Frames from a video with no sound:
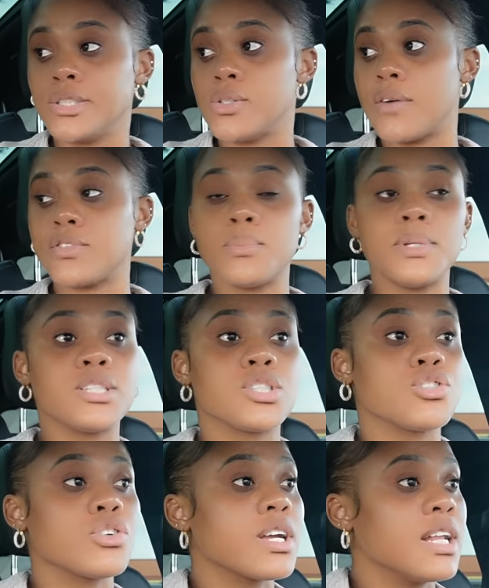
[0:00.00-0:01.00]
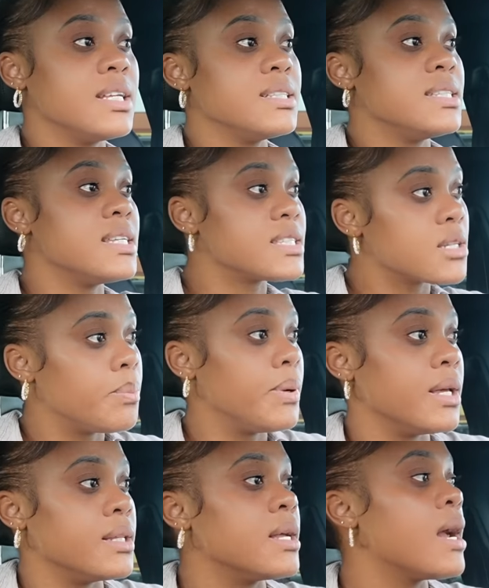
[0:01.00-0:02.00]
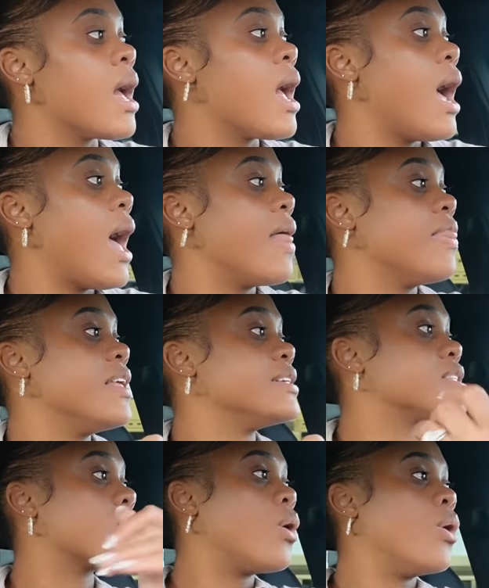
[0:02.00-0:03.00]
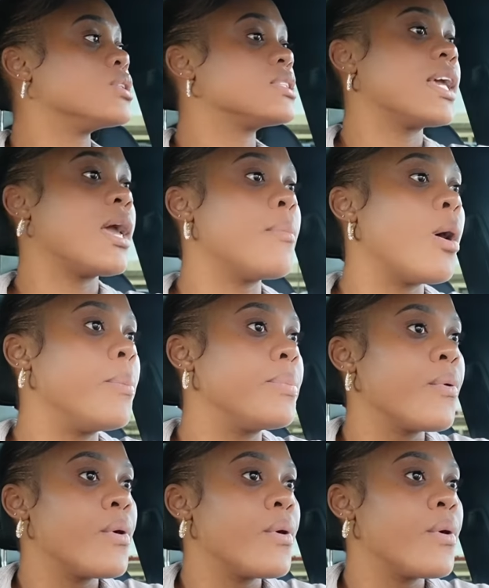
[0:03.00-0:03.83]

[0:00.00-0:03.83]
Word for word: you have to be strictly disciplined and this quote came up